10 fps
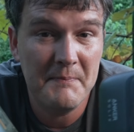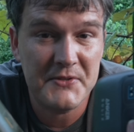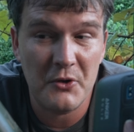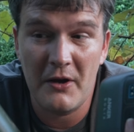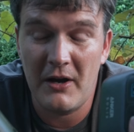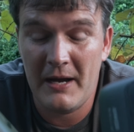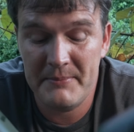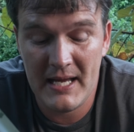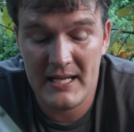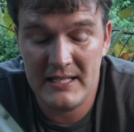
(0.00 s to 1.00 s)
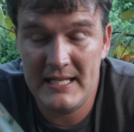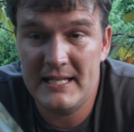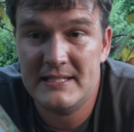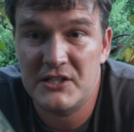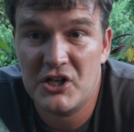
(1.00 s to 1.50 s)
So I'm not
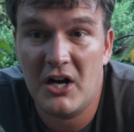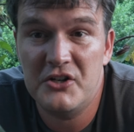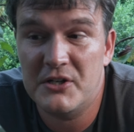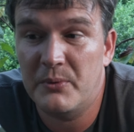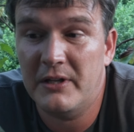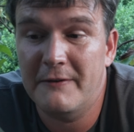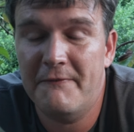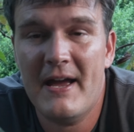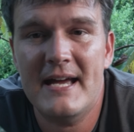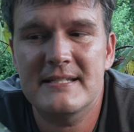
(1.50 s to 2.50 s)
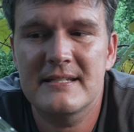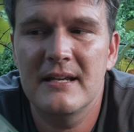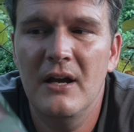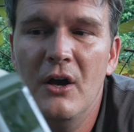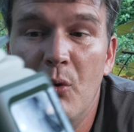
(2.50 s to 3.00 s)
needing to charge it really fast.
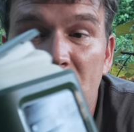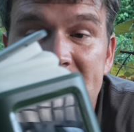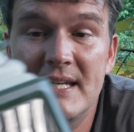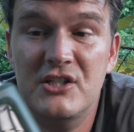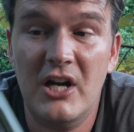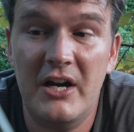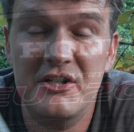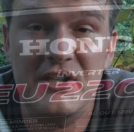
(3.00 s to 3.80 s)
We did charge